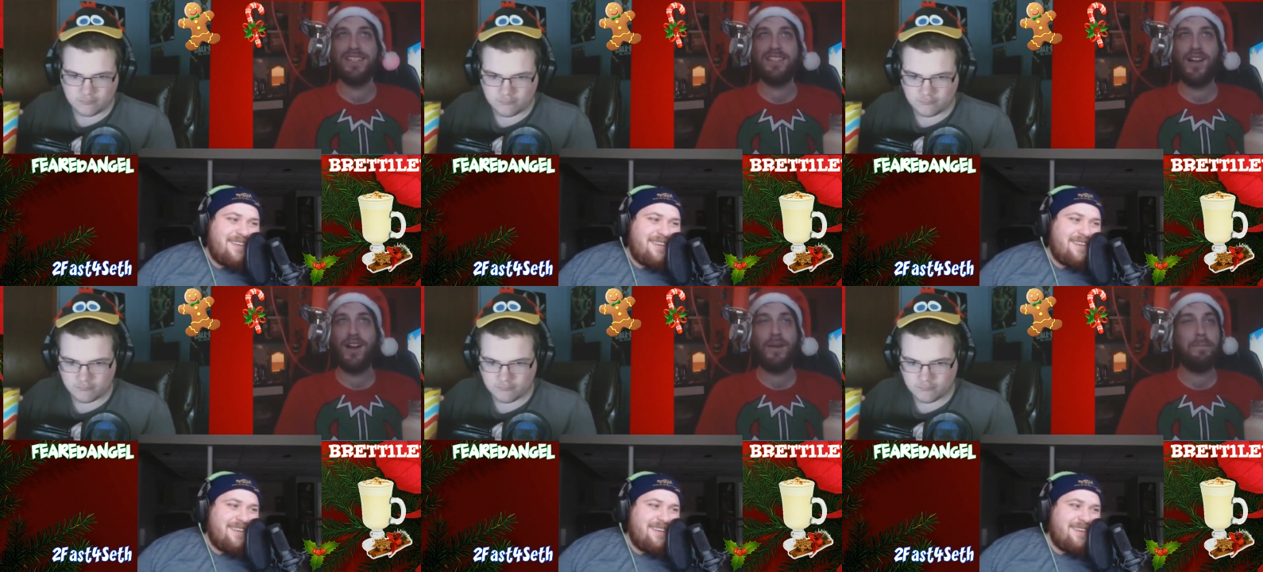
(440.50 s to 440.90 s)

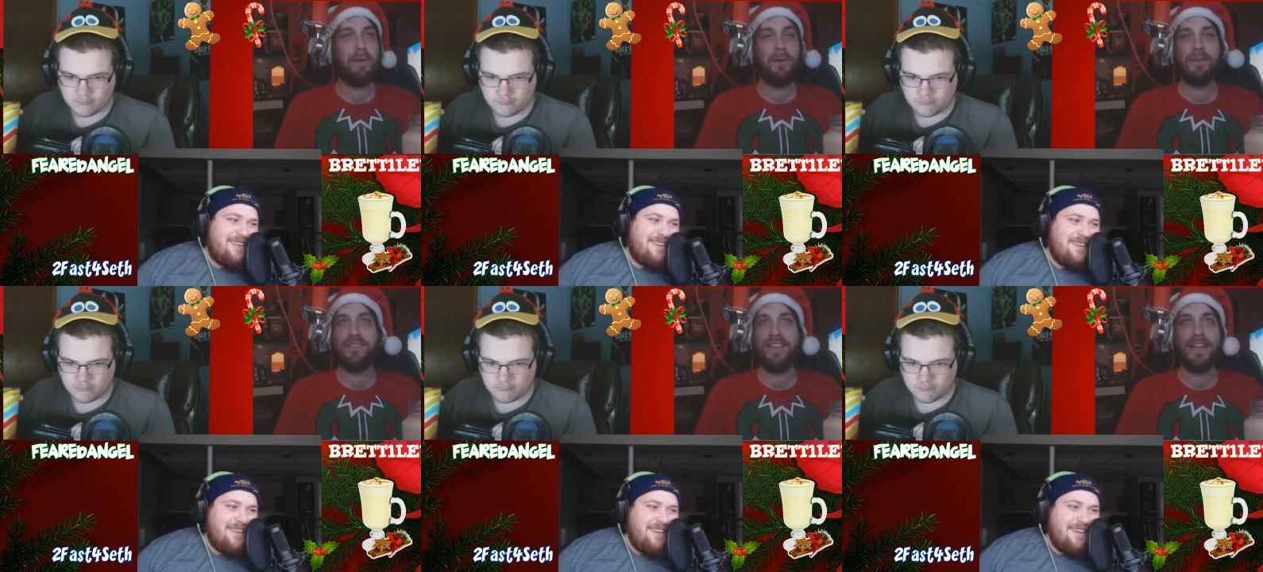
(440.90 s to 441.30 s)
Speaker 1: dog poo will
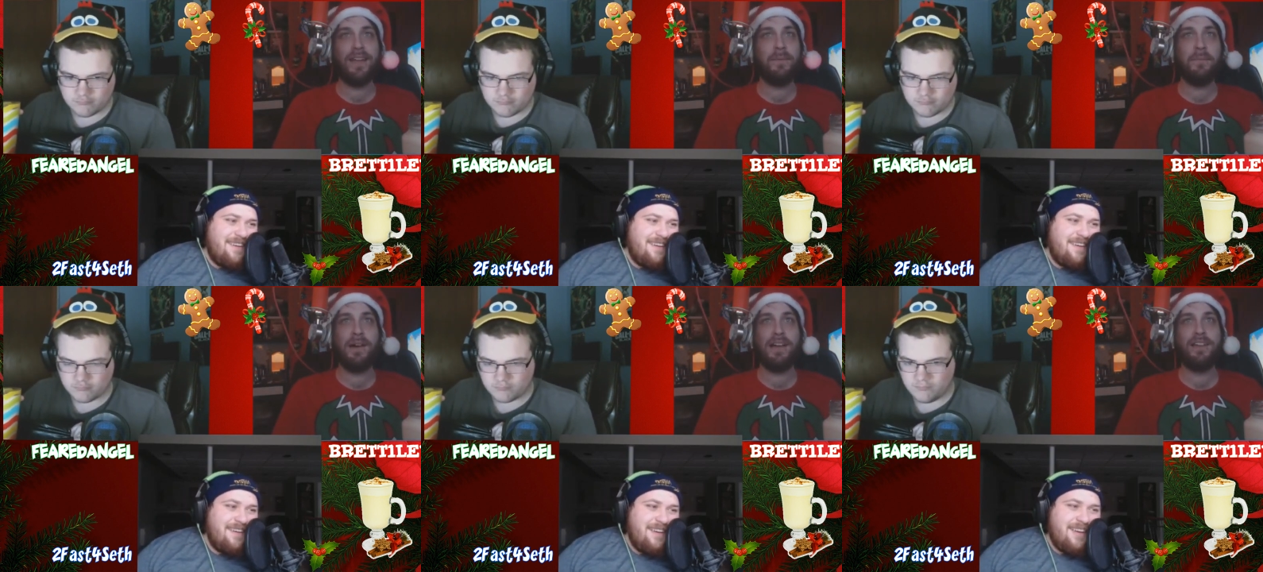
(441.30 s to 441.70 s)
take your
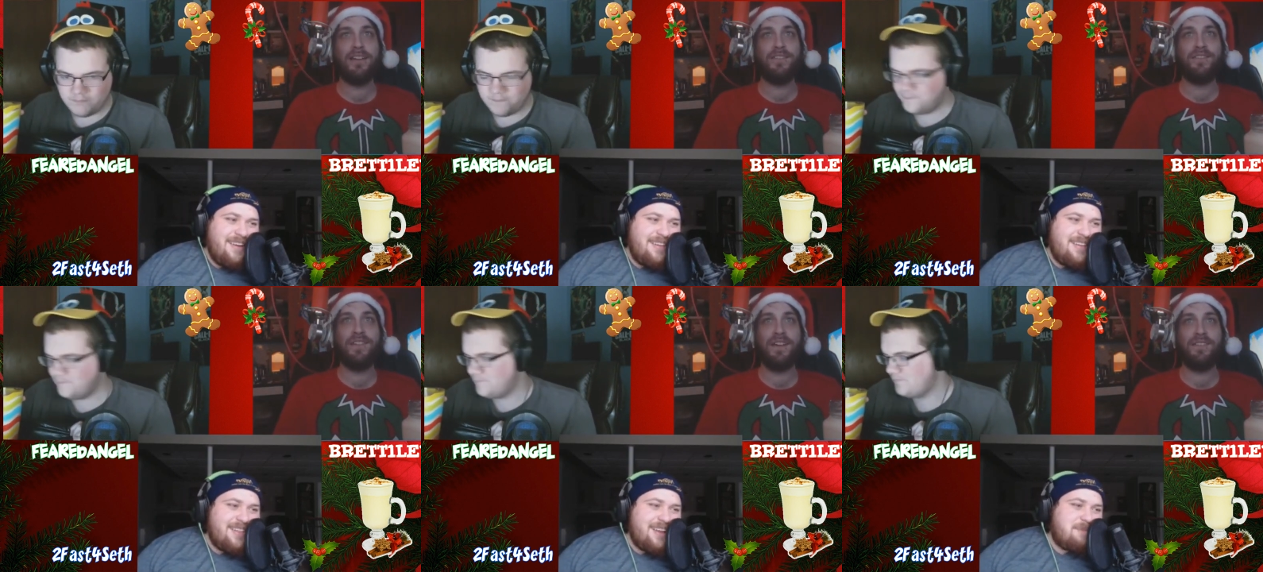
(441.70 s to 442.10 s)
mind off of
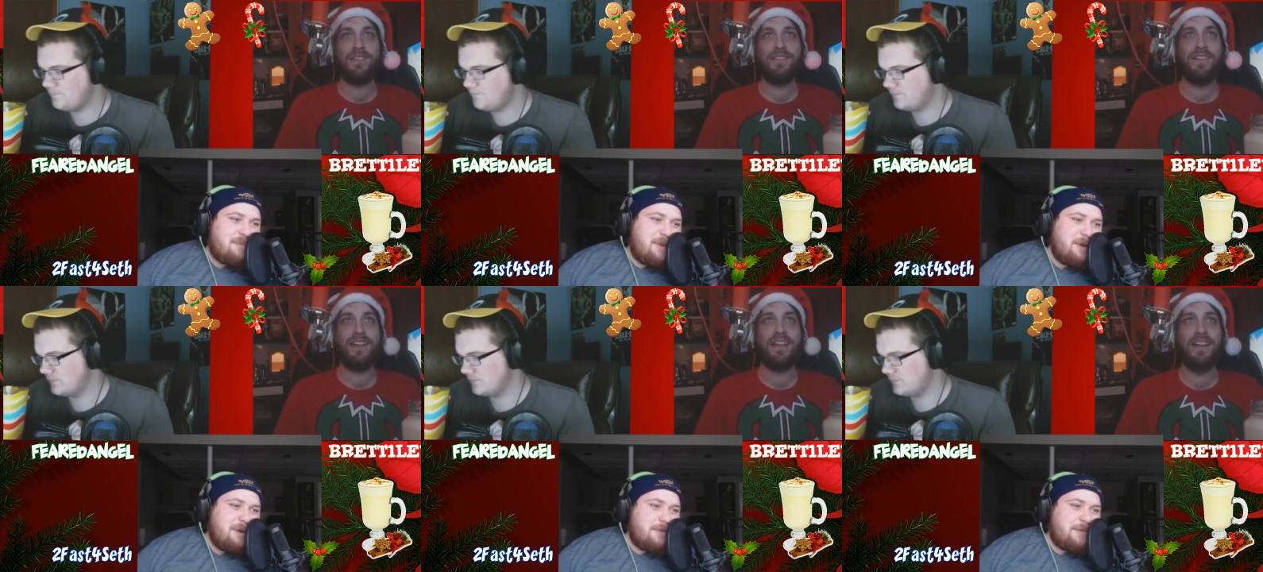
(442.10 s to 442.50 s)
everything. He's
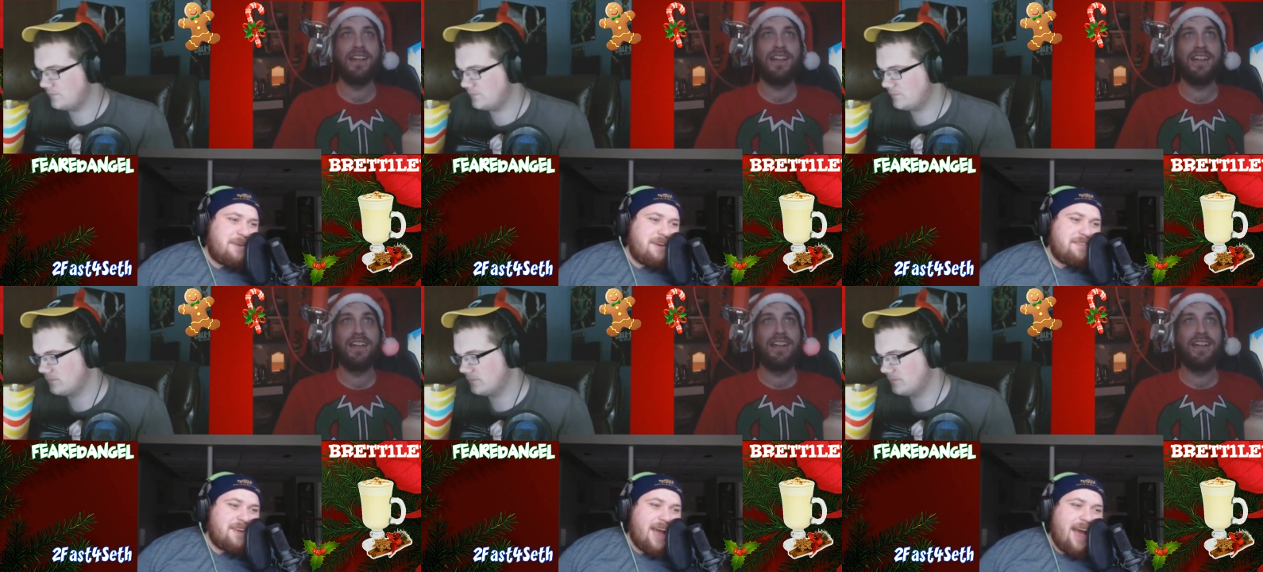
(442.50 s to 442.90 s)
gonna
Speaker 2: puke
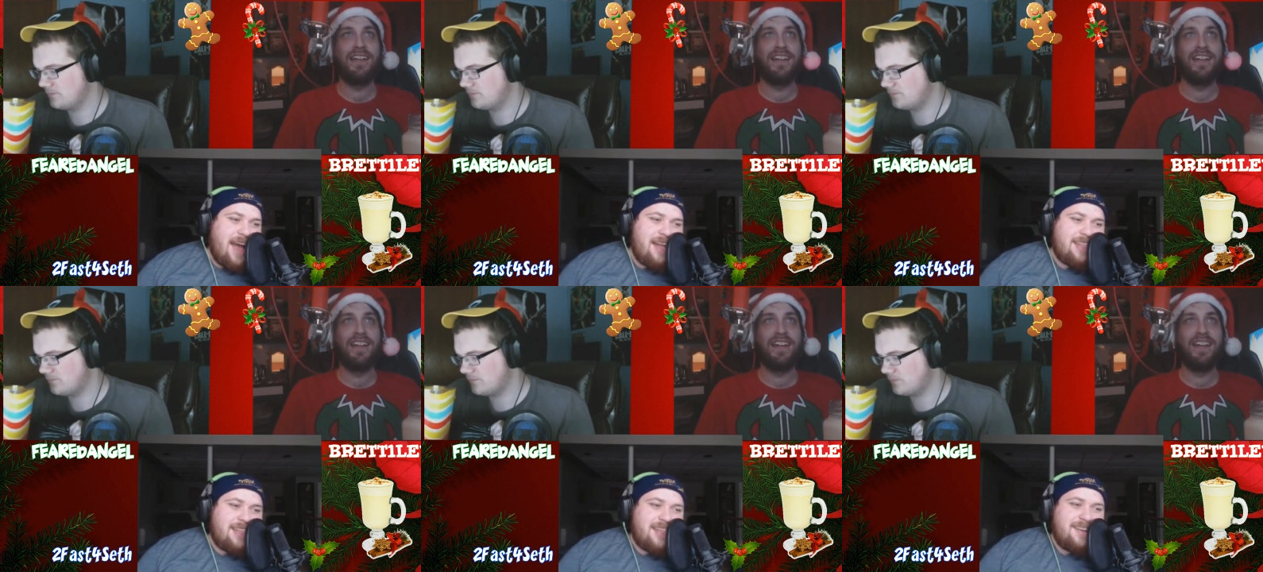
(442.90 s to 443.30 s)
before he
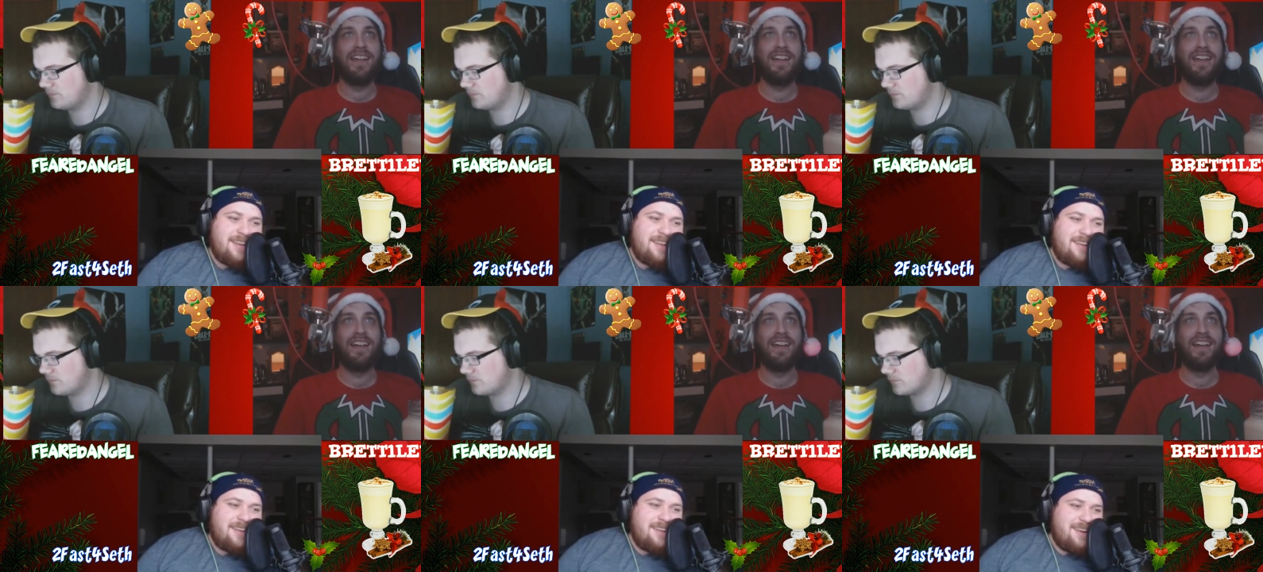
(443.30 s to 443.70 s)
even has
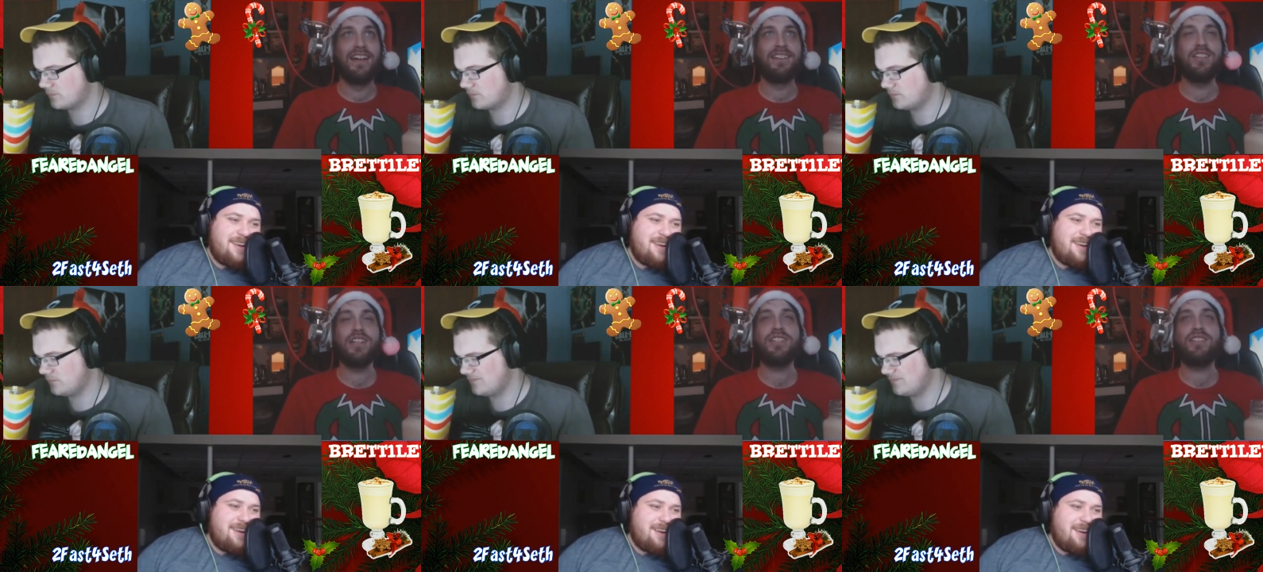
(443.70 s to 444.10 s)
it.
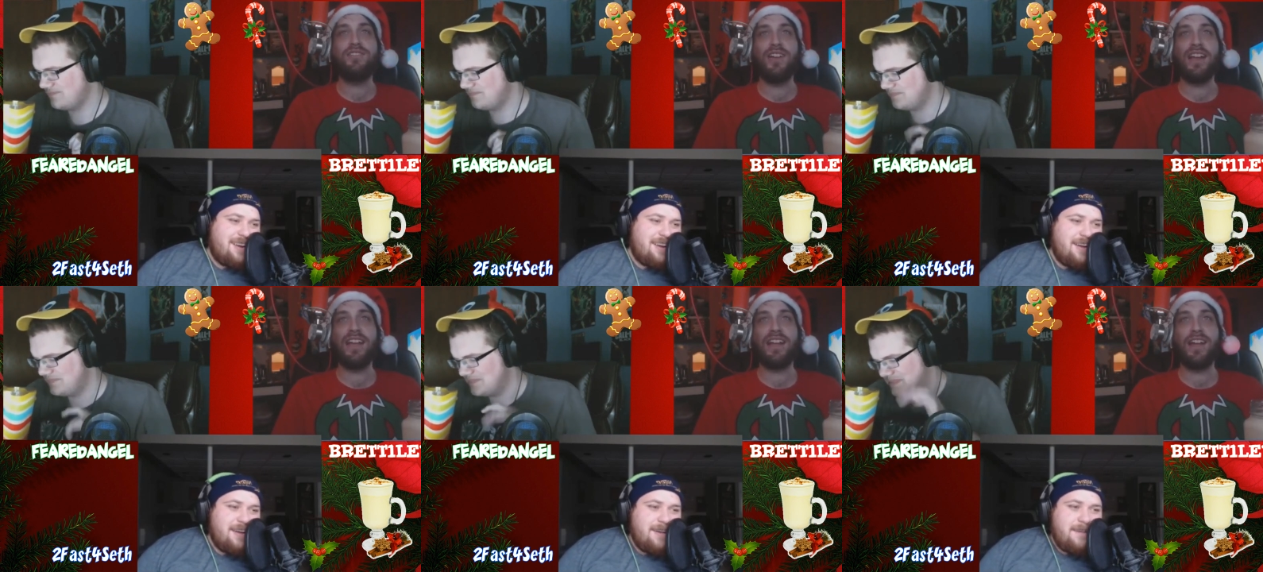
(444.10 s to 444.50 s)
Speaker 1: Just drink it.